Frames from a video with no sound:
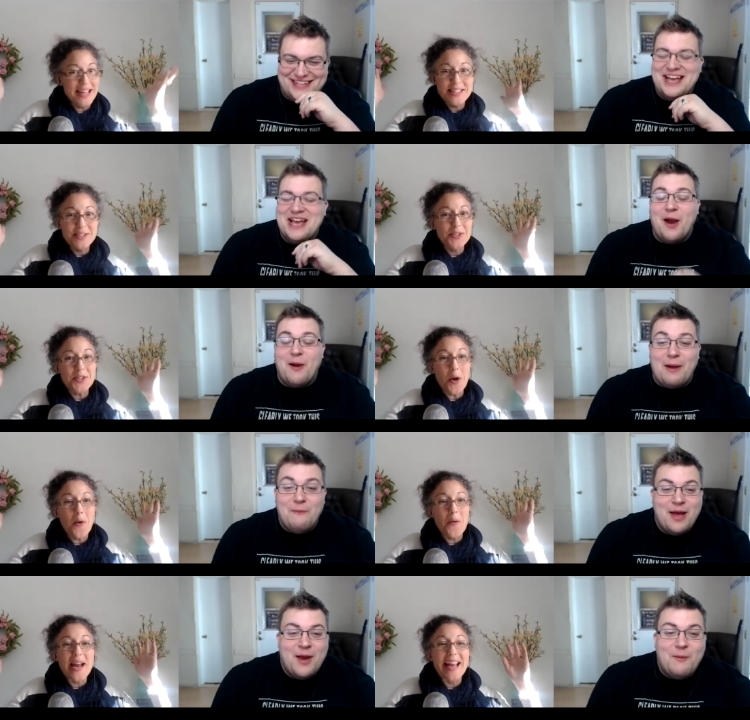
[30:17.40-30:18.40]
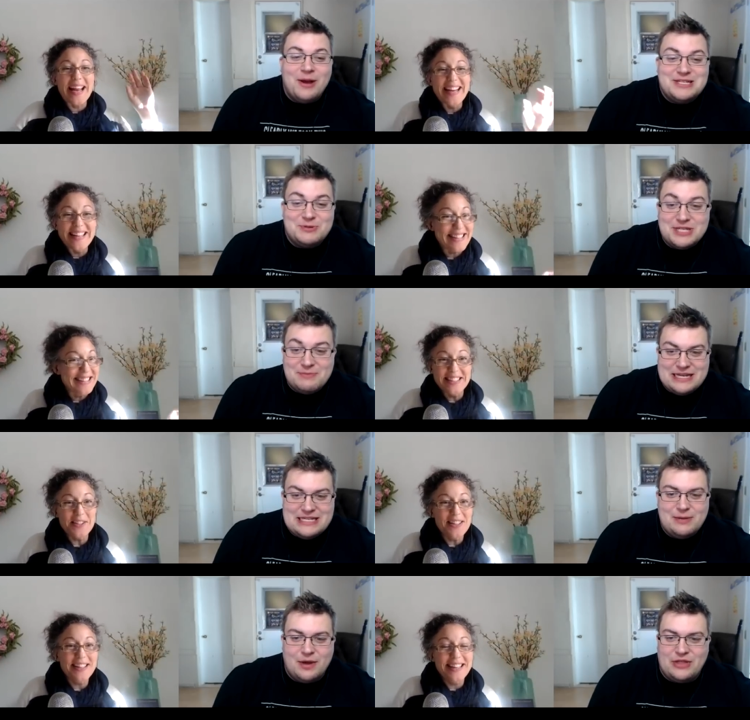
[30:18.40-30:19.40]
Speaker 1: So but, what's what's
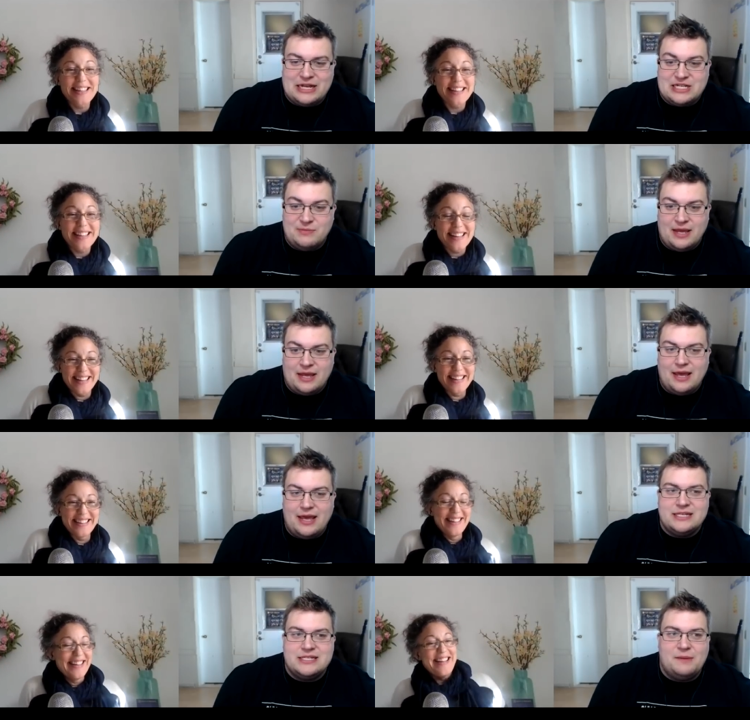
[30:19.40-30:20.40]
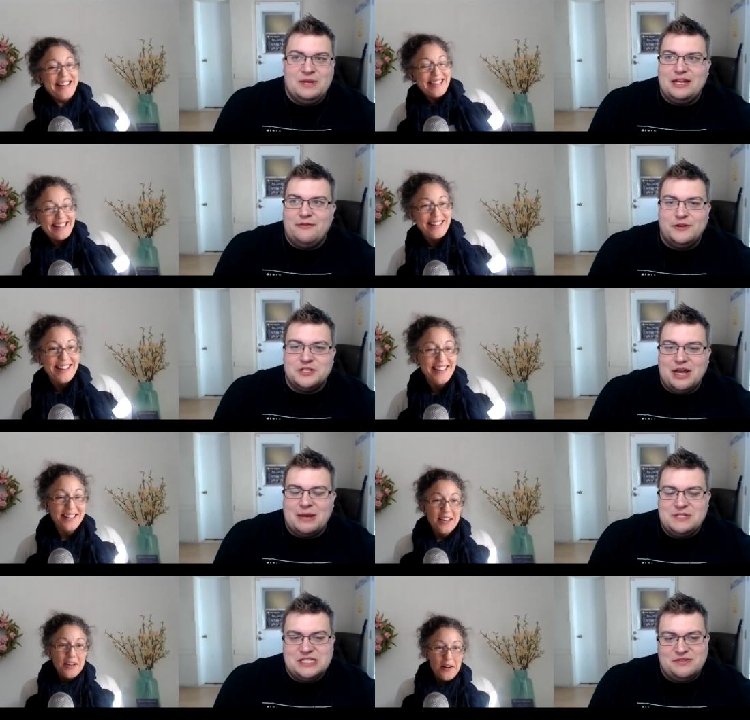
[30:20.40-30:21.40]
amazing about that to me is I mean, if for
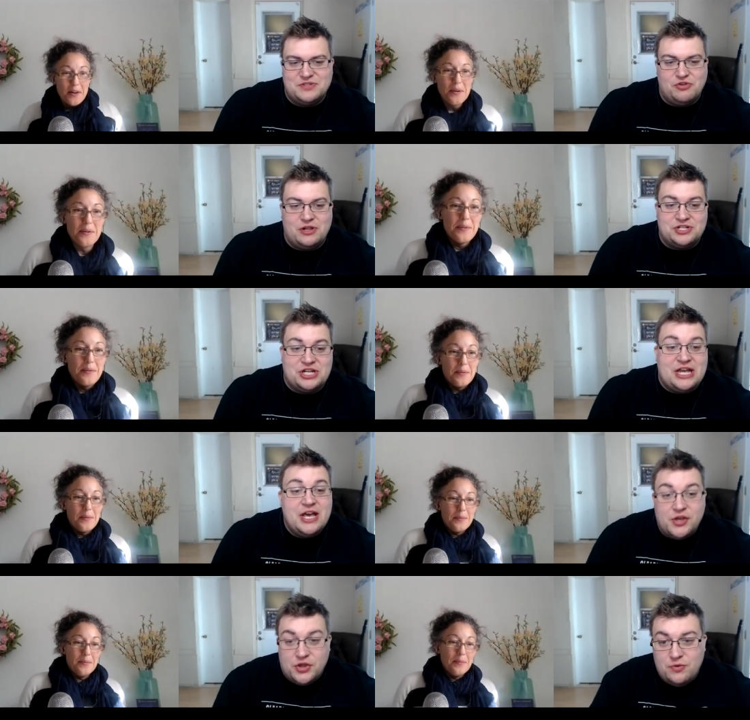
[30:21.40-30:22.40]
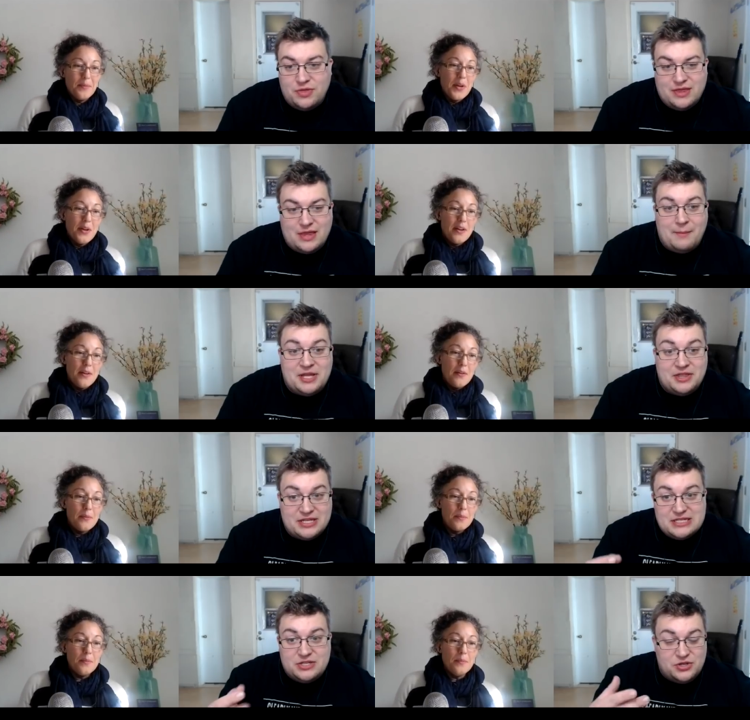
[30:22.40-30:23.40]
skeptics of astrology, you I mean
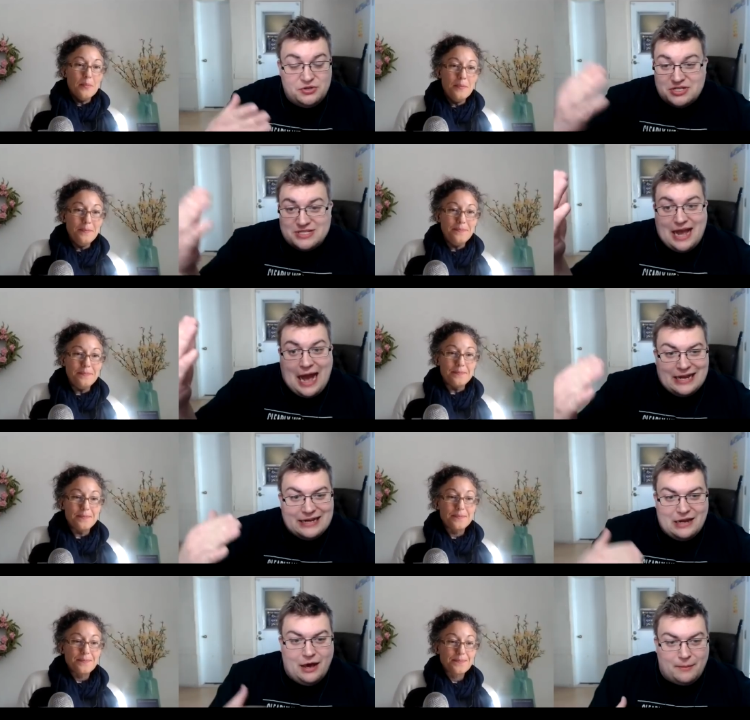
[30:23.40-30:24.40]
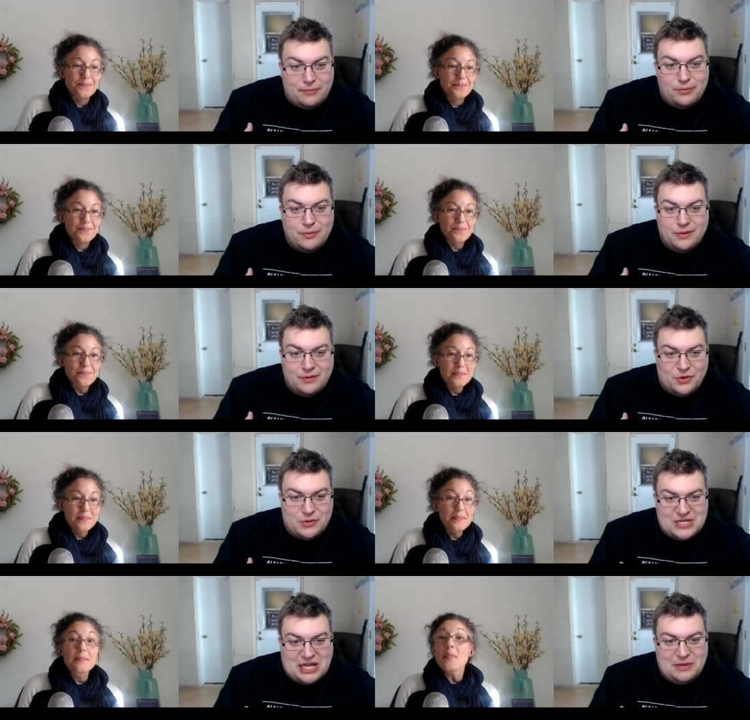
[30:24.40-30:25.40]
this you just added up
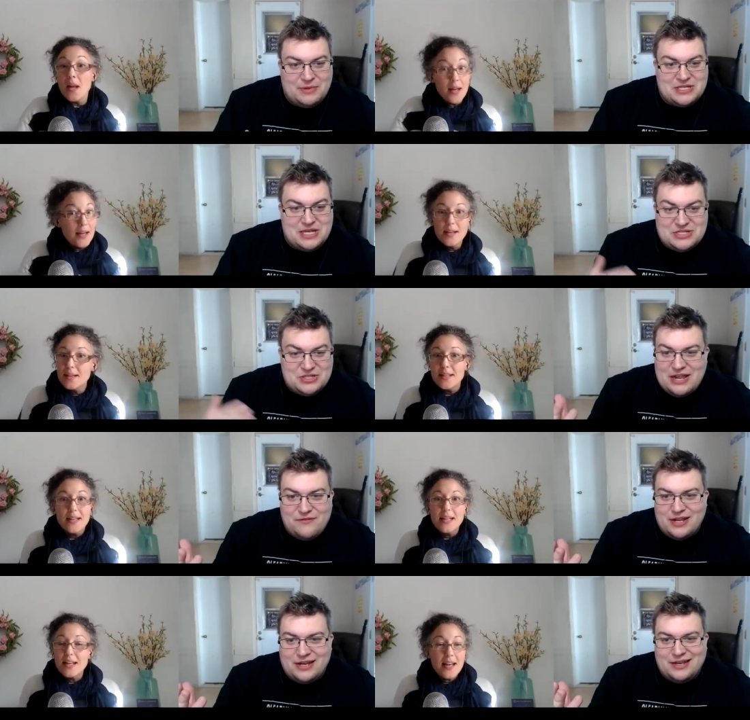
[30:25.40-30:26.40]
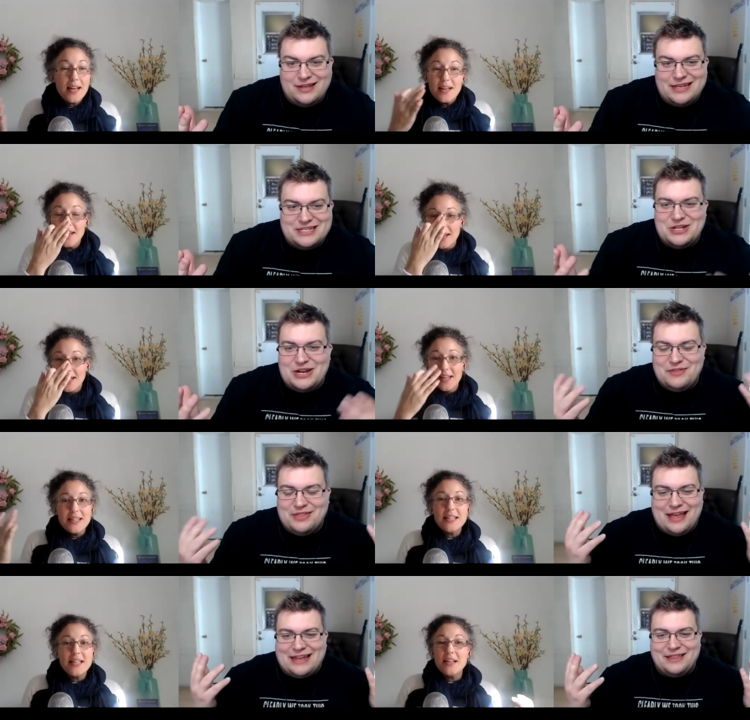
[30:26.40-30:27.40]
those elements. It's not even it's not even
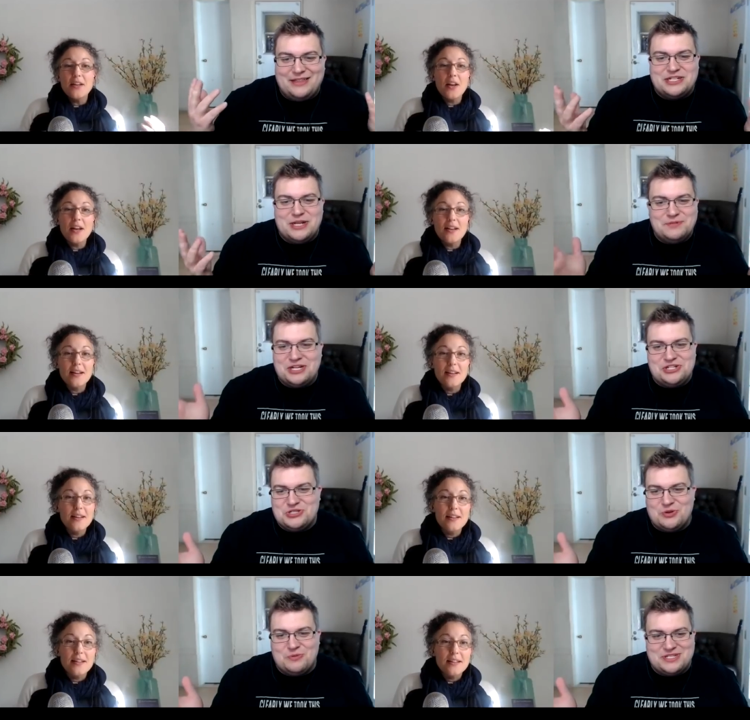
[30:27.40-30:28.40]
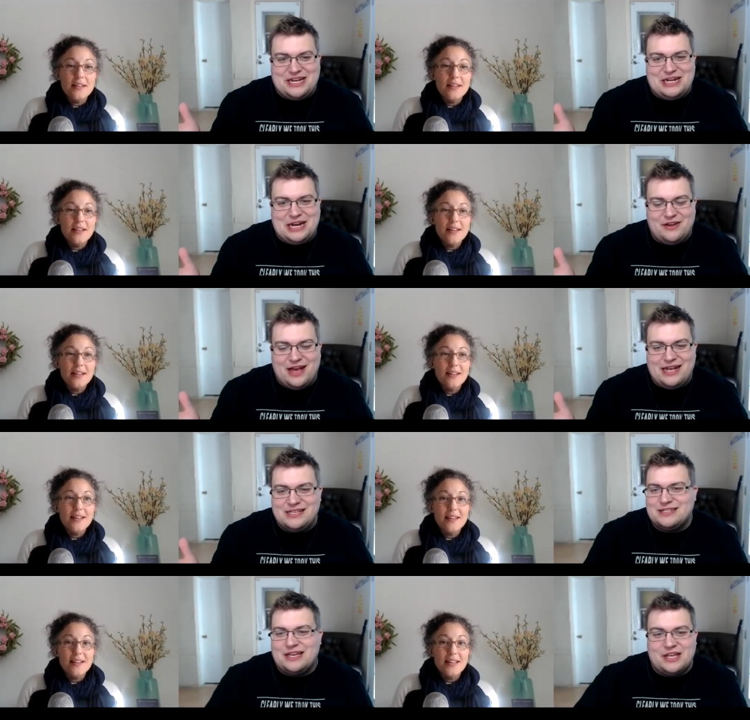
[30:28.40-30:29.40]
like the interpretation is almost taken out of your
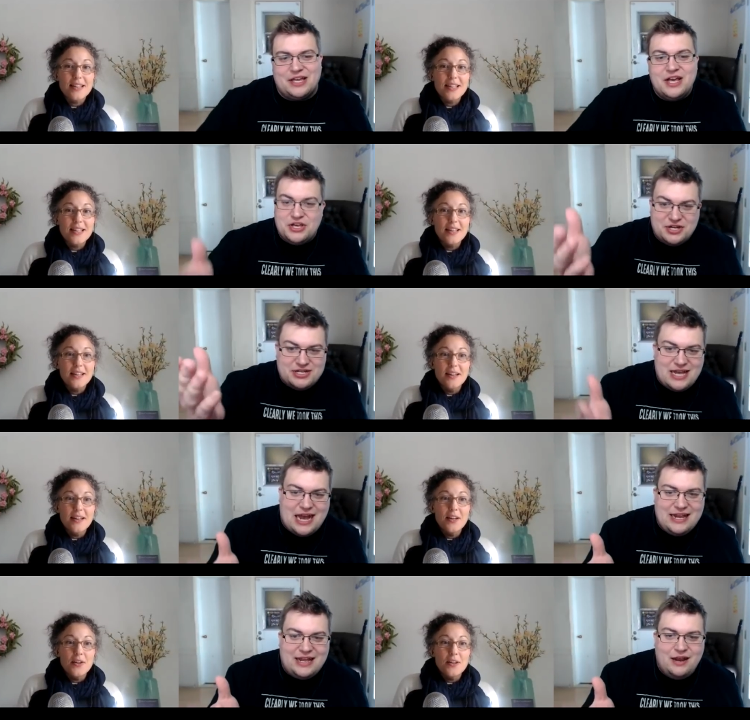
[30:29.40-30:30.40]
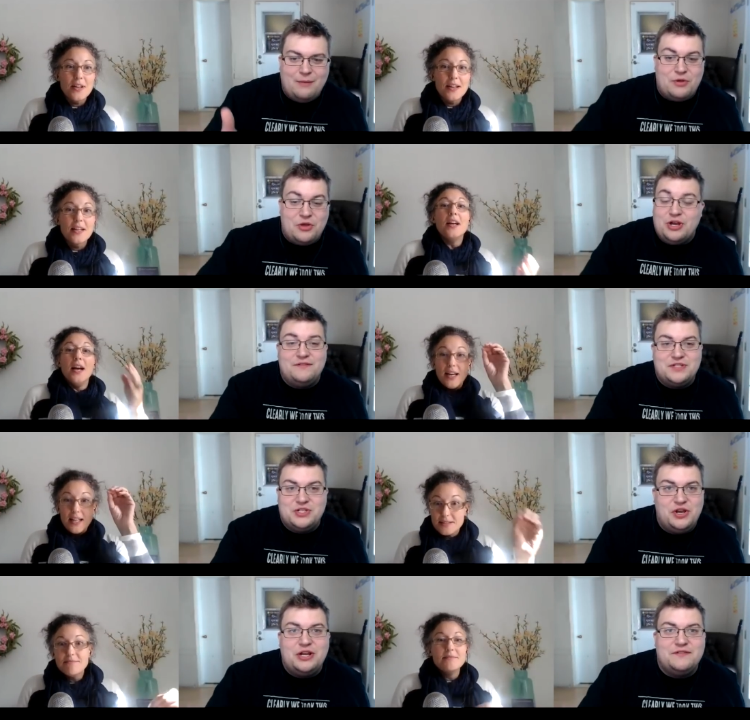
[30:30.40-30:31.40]
hands. Like you're just adding it up. You could have
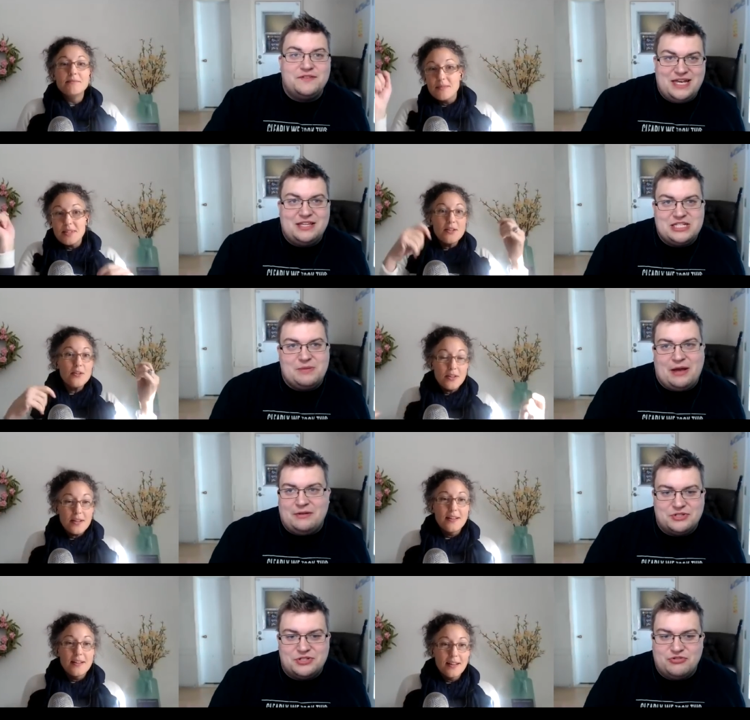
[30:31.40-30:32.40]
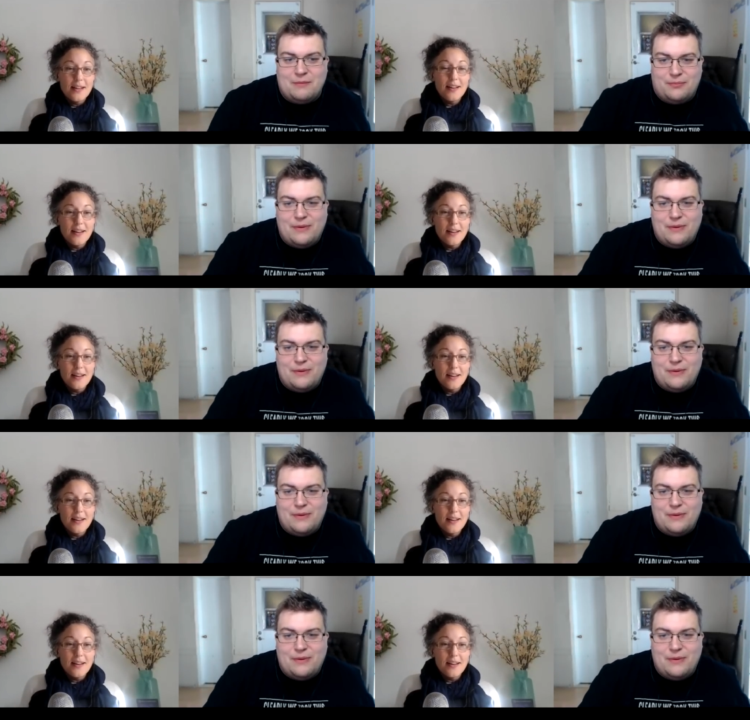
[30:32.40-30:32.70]
you could have said this about Trump